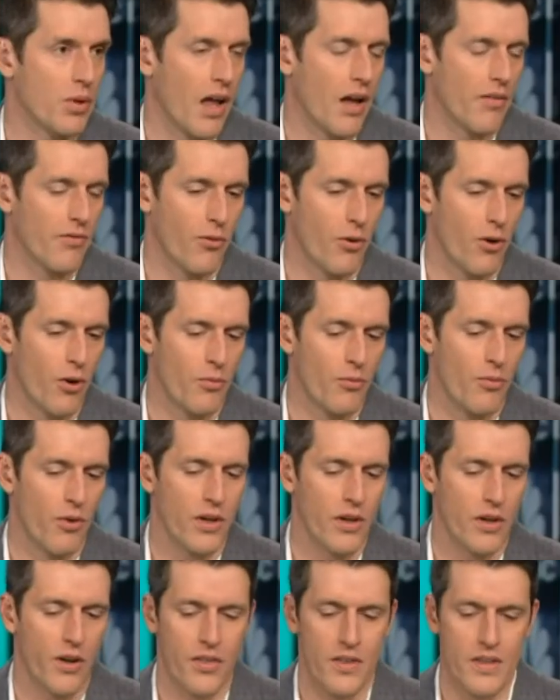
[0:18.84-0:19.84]
platform
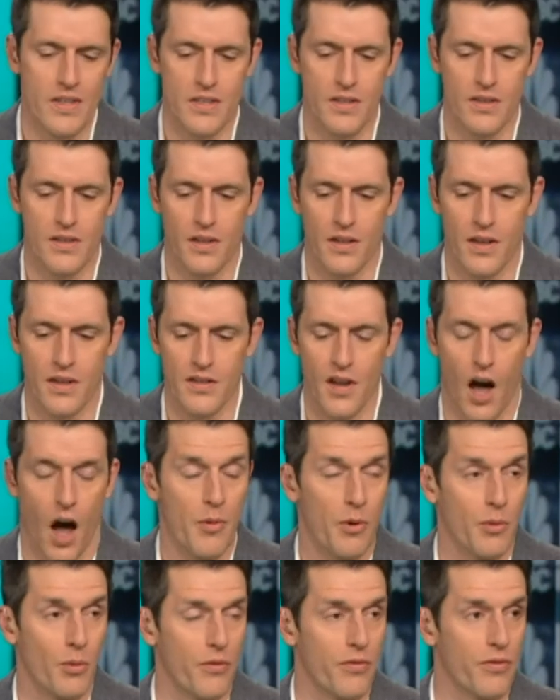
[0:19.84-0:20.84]
running on this
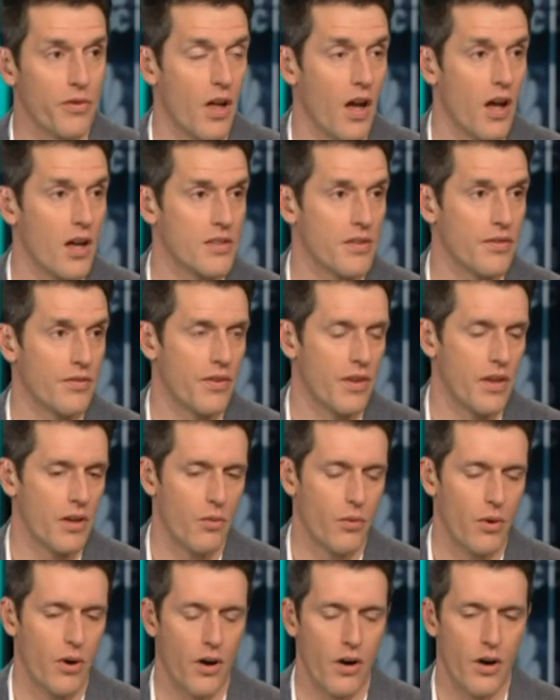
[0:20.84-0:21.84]
indomitable philosophy
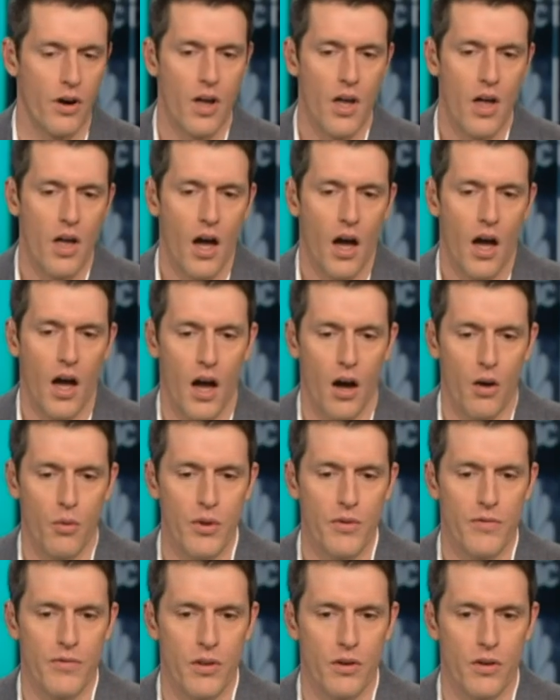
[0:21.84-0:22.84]
where
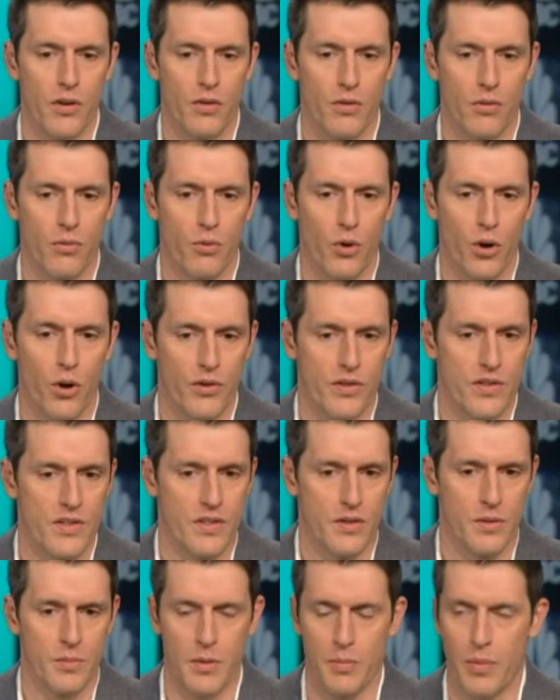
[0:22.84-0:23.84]
we feel royalties
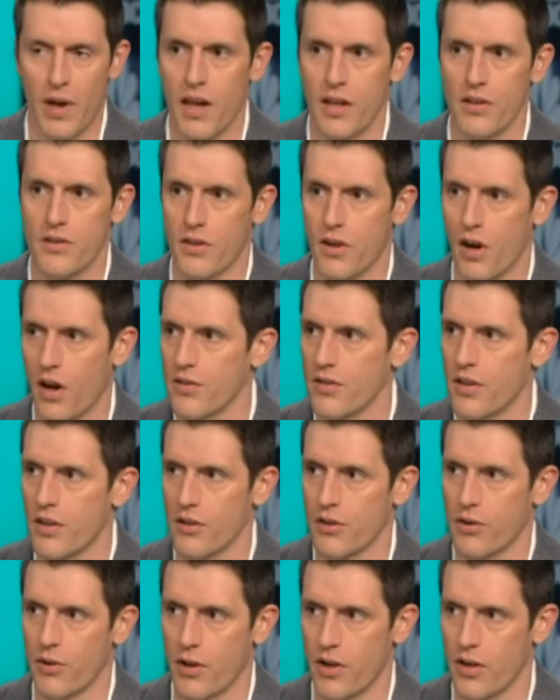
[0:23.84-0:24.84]
should be paid to
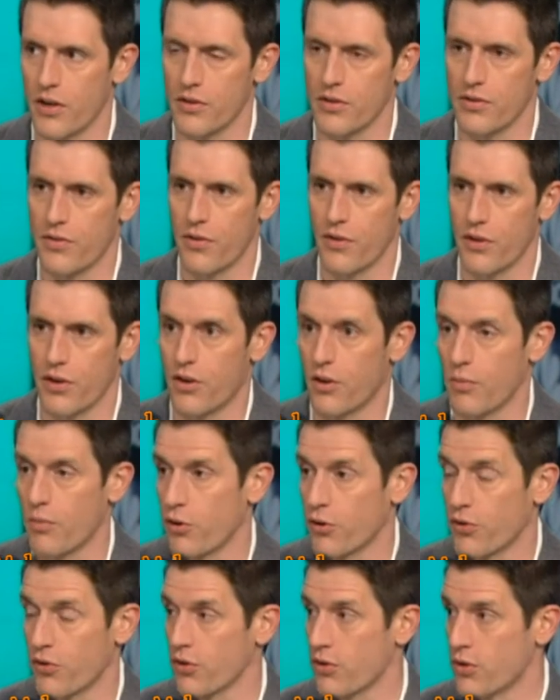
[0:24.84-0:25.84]
content creators for the
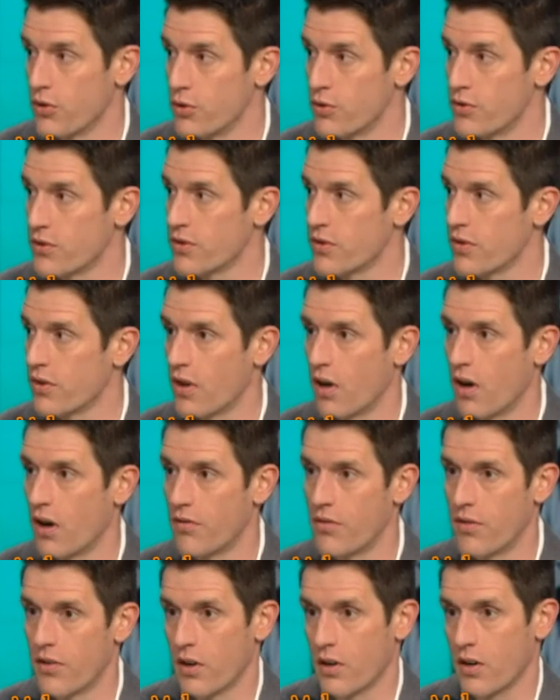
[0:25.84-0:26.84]
commercial use
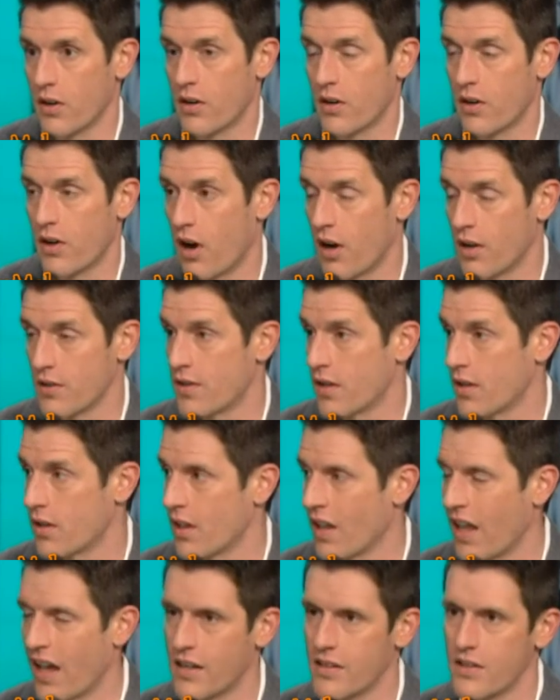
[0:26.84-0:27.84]
of their content,
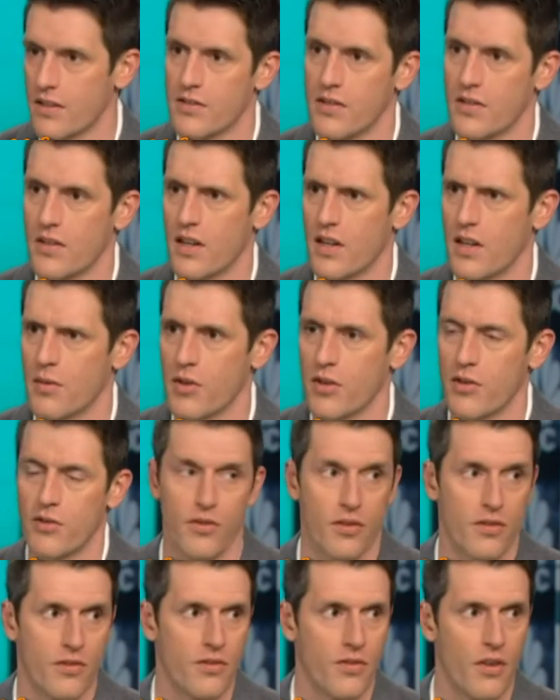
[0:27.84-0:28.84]
likeness, and image.
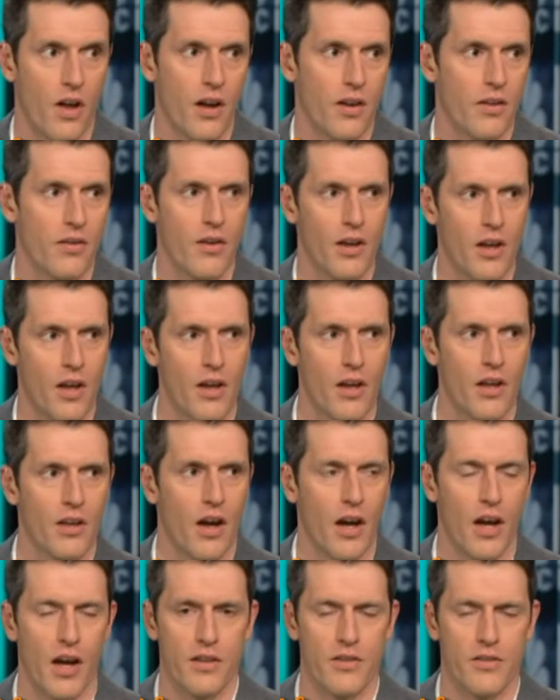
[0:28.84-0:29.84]
It's not
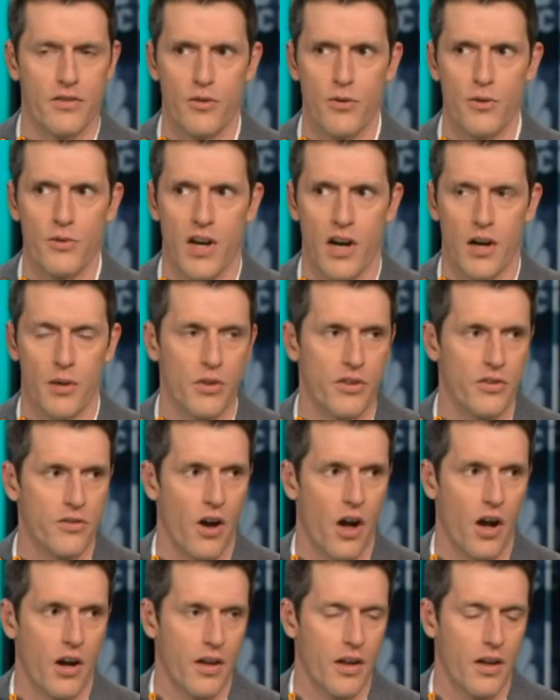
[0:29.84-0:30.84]
too terribly
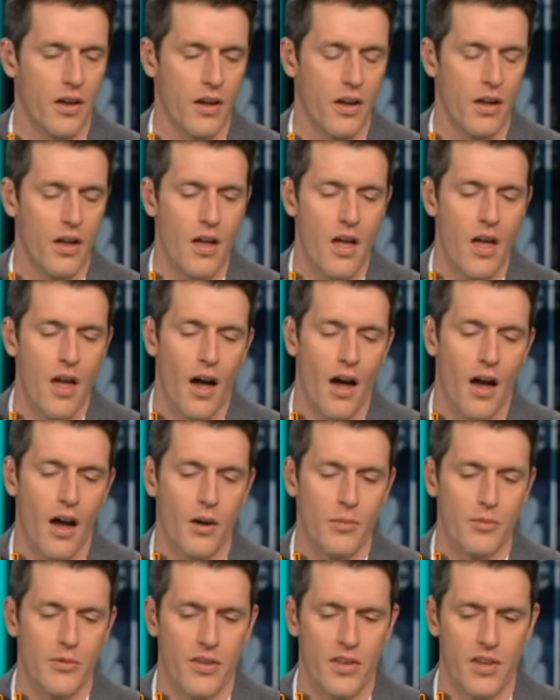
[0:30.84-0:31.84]
shocking
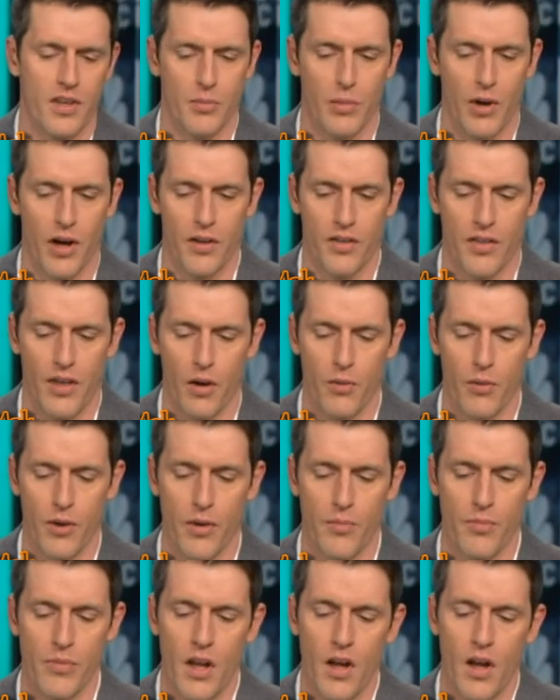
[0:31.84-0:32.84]
to think about it that
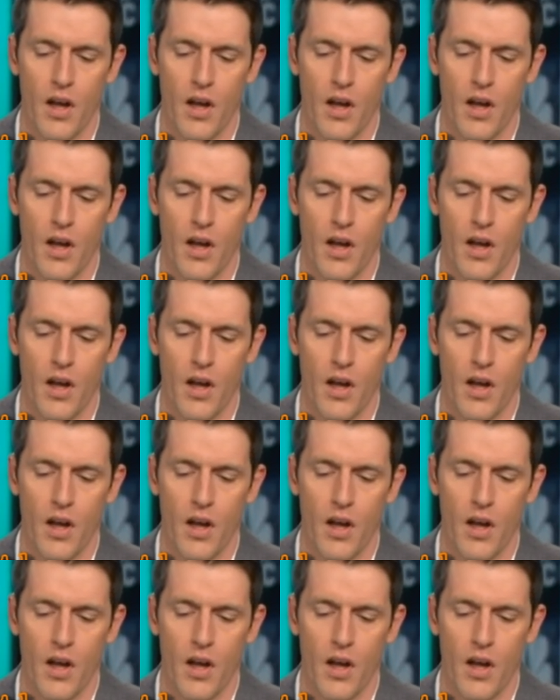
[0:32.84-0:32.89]
way.